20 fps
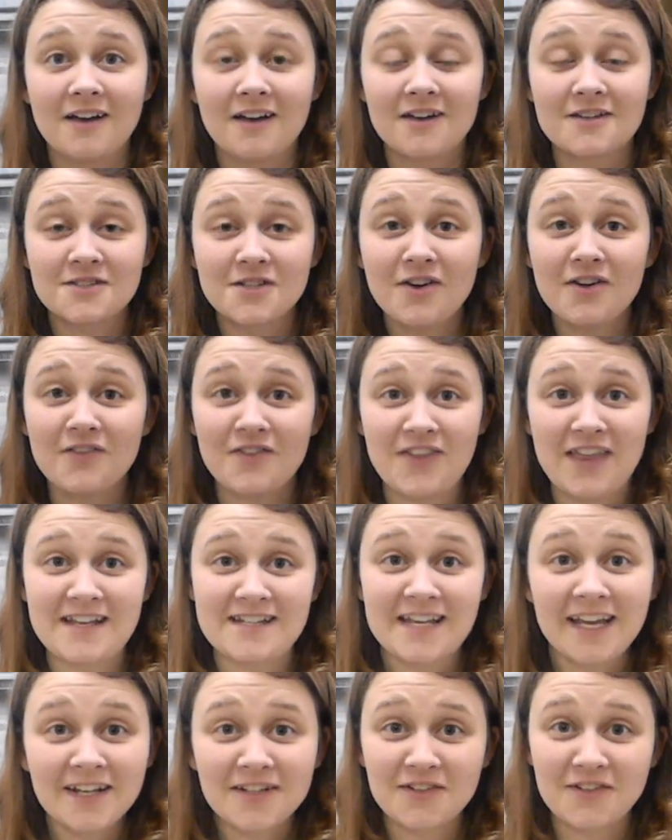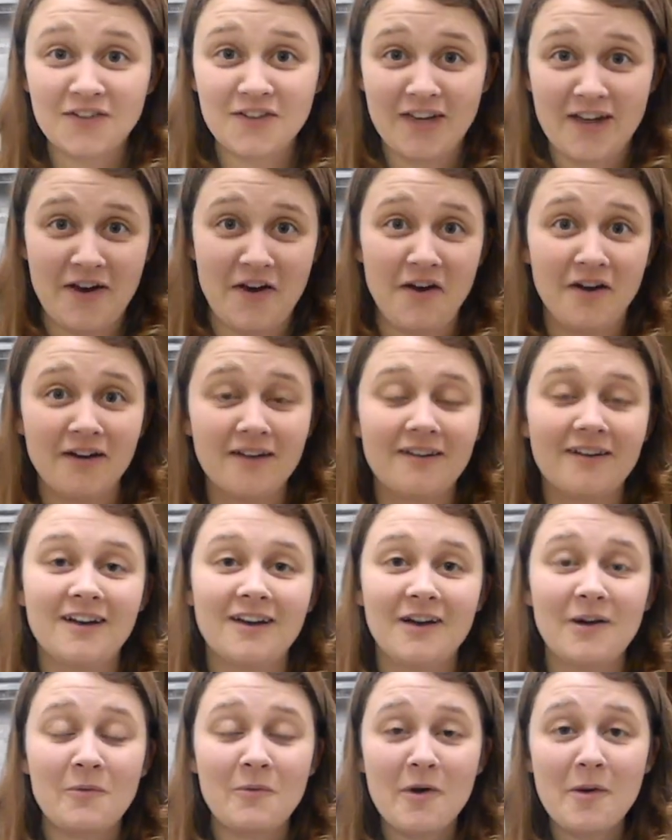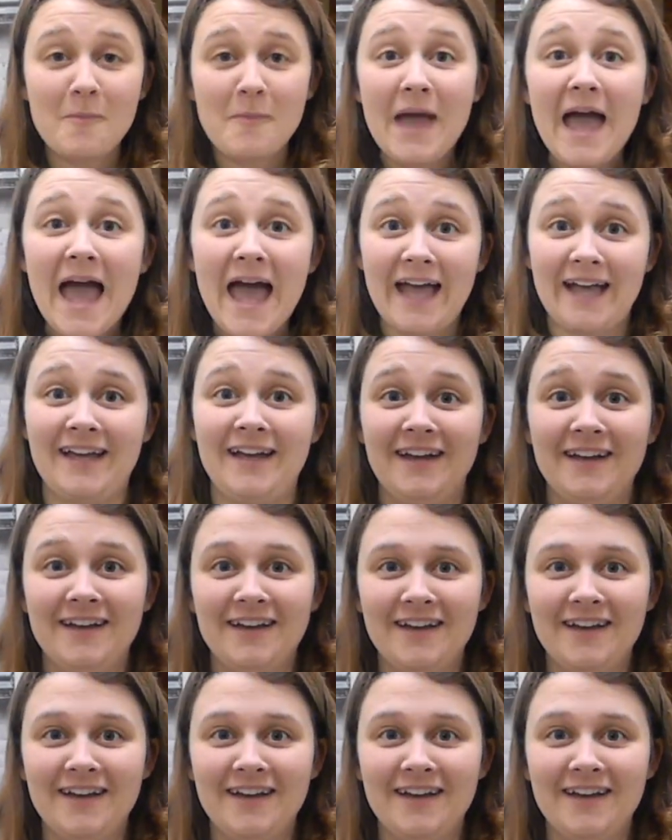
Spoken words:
Sorry for that technical error. We're back!